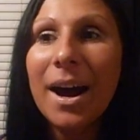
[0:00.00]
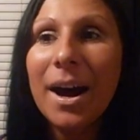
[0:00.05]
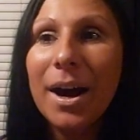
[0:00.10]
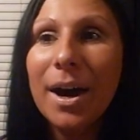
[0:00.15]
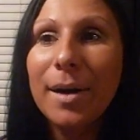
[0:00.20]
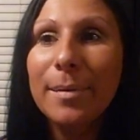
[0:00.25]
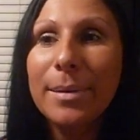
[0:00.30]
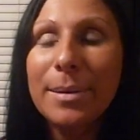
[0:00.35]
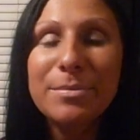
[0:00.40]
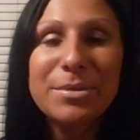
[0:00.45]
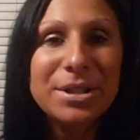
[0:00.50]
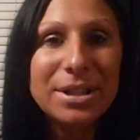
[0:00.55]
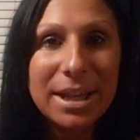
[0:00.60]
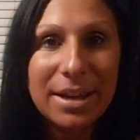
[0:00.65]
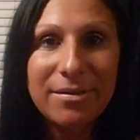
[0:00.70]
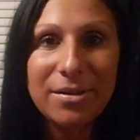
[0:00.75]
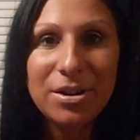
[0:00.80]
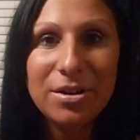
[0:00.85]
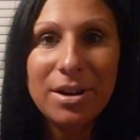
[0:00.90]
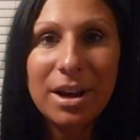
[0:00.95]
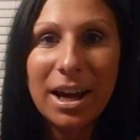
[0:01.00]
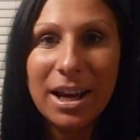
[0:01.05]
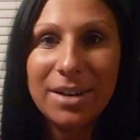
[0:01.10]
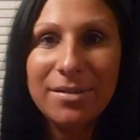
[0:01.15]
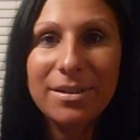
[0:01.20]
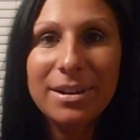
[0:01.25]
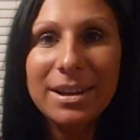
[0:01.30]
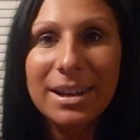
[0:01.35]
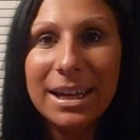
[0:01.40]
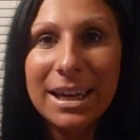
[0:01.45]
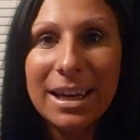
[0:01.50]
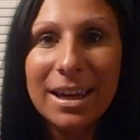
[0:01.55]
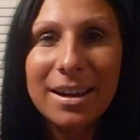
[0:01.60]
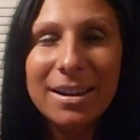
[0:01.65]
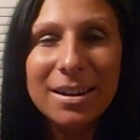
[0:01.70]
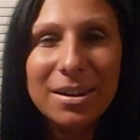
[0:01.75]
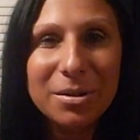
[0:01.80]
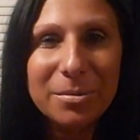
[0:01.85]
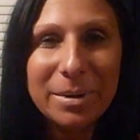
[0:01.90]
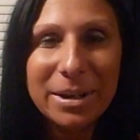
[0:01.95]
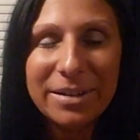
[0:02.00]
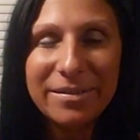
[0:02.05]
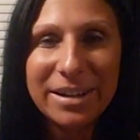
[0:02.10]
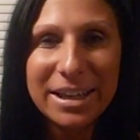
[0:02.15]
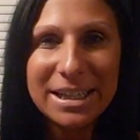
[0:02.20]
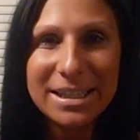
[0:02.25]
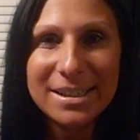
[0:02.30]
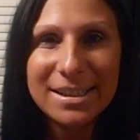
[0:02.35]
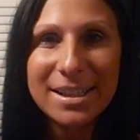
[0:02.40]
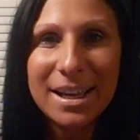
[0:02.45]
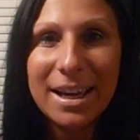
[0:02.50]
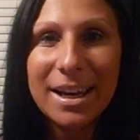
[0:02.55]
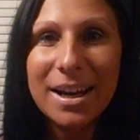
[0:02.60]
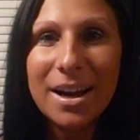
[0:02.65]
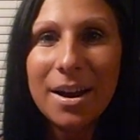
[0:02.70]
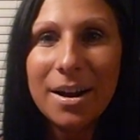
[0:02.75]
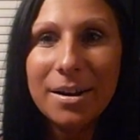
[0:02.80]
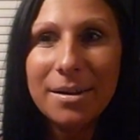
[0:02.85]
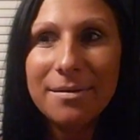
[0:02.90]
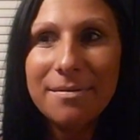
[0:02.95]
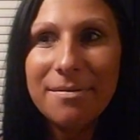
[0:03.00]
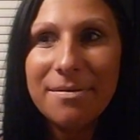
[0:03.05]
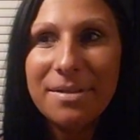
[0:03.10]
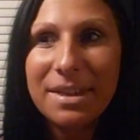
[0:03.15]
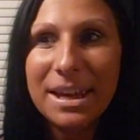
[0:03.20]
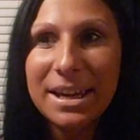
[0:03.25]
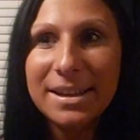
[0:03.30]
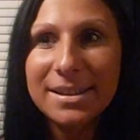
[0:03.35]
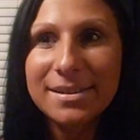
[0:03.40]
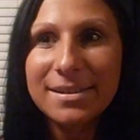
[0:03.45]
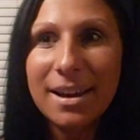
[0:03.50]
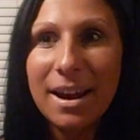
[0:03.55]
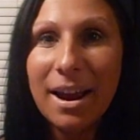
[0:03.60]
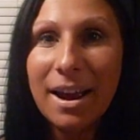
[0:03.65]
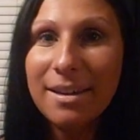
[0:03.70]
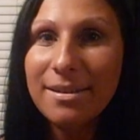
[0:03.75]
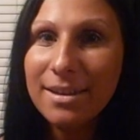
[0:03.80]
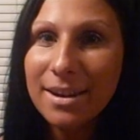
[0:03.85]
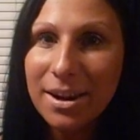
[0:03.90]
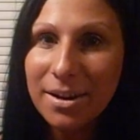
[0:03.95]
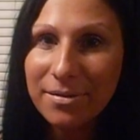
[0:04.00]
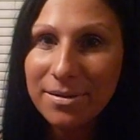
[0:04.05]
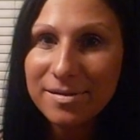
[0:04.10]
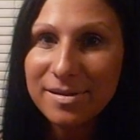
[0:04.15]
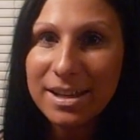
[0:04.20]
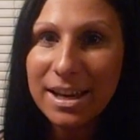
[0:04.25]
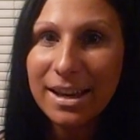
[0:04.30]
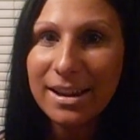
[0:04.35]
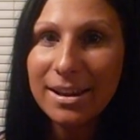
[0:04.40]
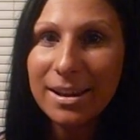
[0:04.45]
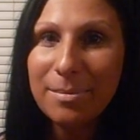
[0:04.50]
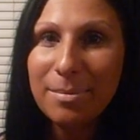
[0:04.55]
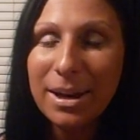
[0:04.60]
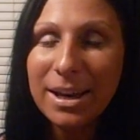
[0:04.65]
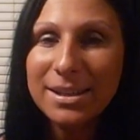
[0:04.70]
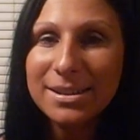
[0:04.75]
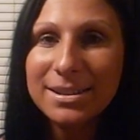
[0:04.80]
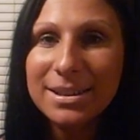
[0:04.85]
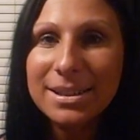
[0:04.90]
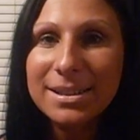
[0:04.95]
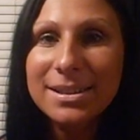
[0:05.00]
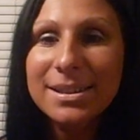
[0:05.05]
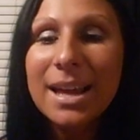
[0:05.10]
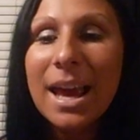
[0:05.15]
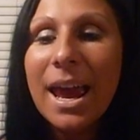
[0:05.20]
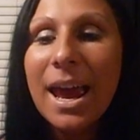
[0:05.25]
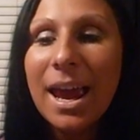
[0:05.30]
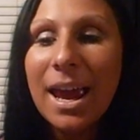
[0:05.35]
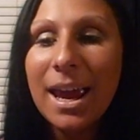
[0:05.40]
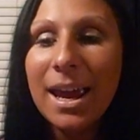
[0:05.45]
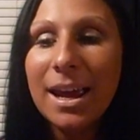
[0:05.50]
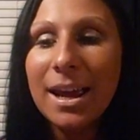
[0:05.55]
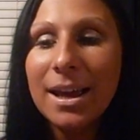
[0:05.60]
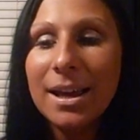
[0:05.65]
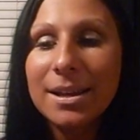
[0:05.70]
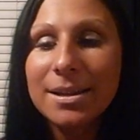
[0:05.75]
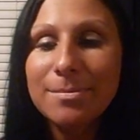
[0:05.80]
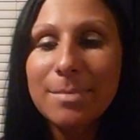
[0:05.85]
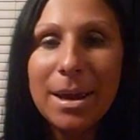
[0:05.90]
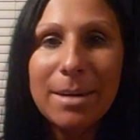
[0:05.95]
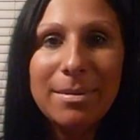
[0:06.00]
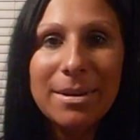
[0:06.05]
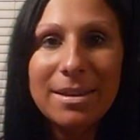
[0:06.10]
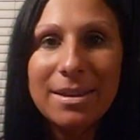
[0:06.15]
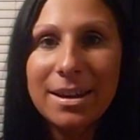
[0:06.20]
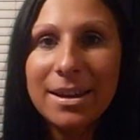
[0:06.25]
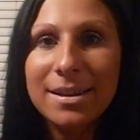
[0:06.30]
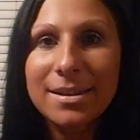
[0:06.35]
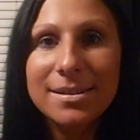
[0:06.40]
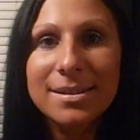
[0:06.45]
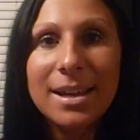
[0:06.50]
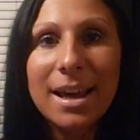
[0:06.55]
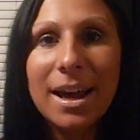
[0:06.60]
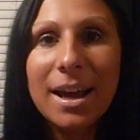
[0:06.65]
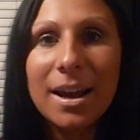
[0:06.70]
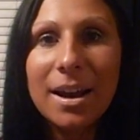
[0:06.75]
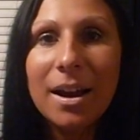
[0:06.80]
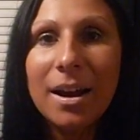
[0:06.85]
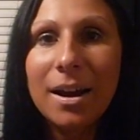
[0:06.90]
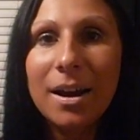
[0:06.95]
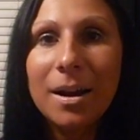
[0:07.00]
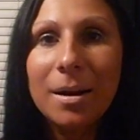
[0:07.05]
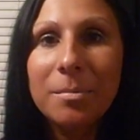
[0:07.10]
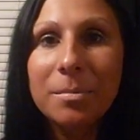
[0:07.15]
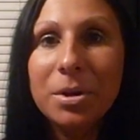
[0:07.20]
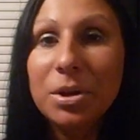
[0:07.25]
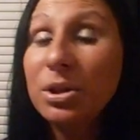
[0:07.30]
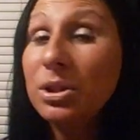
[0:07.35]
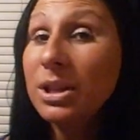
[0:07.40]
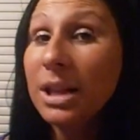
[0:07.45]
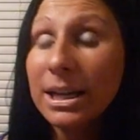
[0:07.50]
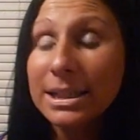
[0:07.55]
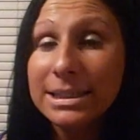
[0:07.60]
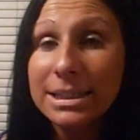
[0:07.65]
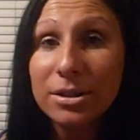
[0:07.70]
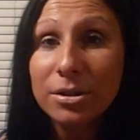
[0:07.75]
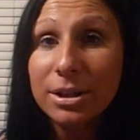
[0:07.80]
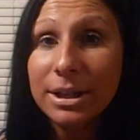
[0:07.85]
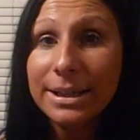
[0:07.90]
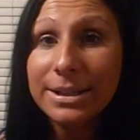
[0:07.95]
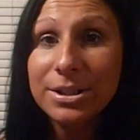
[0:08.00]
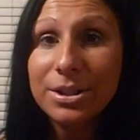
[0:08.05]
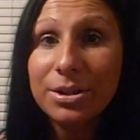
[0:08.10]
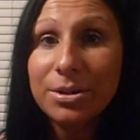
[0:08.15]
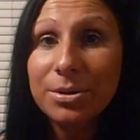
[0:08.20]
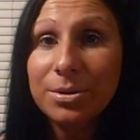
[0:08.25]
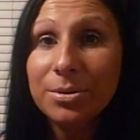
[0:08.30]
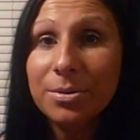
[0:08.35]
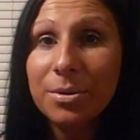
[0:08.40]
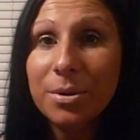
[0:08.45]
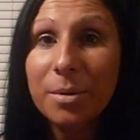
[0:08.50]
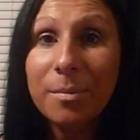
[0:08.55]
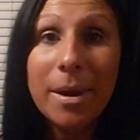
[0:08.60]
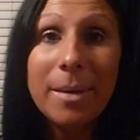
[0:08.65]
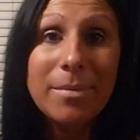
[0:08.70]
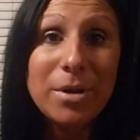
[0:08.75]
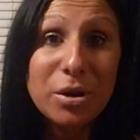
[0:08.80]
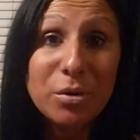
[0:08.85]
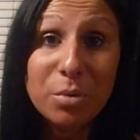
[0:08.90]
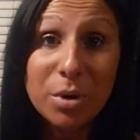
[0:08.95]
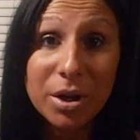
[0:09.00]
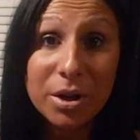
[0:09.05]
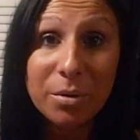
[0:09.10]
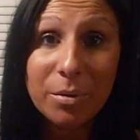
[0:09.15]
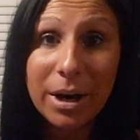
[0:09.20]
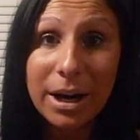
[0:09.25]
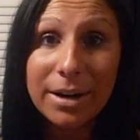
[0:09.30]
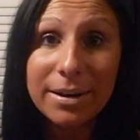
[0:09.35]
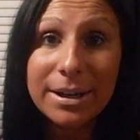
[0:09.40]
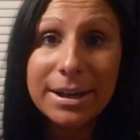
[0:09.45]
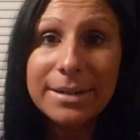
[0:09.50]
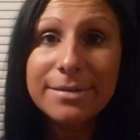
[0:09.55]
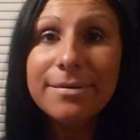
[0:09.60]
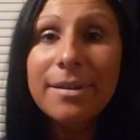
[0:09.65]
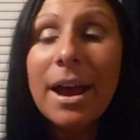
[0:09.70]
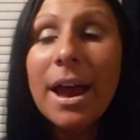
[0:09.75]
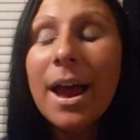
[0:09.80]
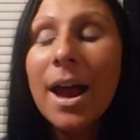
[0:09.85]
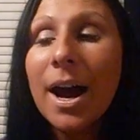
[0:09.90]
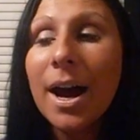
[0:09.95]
I'm just giving you kind of a little bit of insight of things that I think of a daily basis, and maybe things that you'd like to look into, or maybe you weren't aware of.